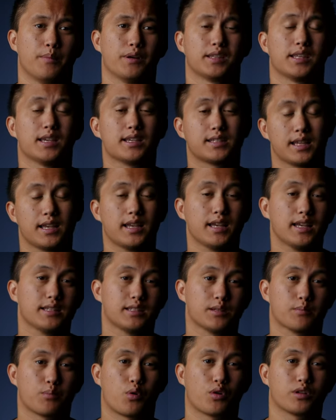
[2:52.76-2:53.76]
but this
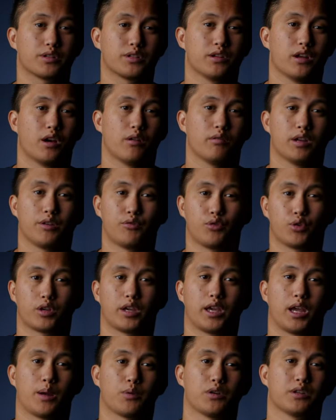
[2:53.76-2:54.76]
is important to know if your
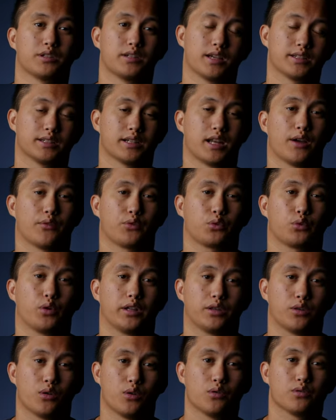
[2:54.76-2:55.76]
camera doesn't have
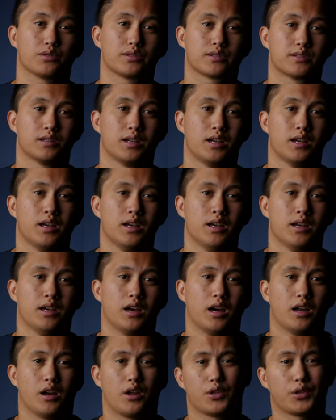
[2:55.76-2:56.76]
3/8 holes.
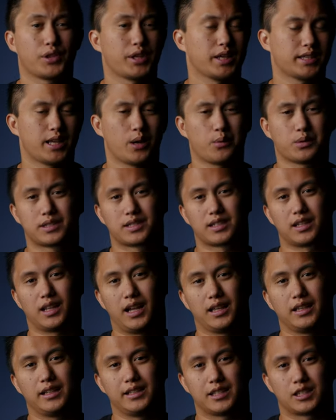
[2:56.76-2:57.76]
Another thing that was
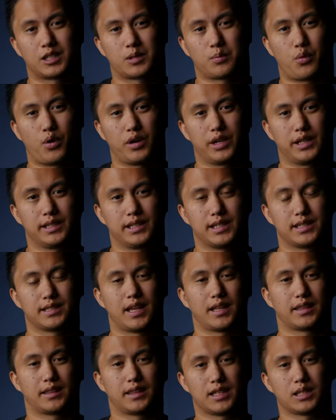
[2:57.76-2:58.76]
slightly disappointing is
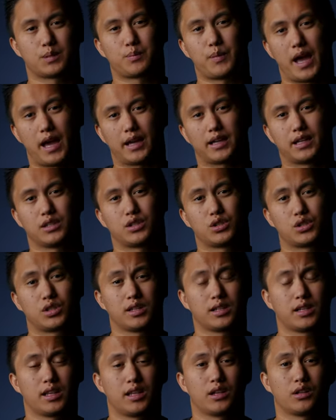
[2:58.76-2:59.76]
that this package
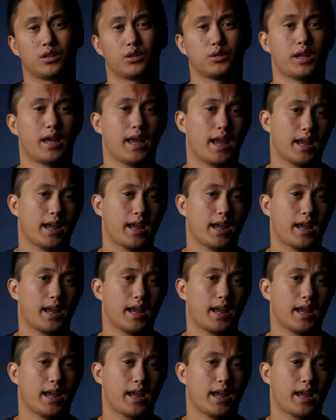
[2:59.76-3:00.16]
didn't include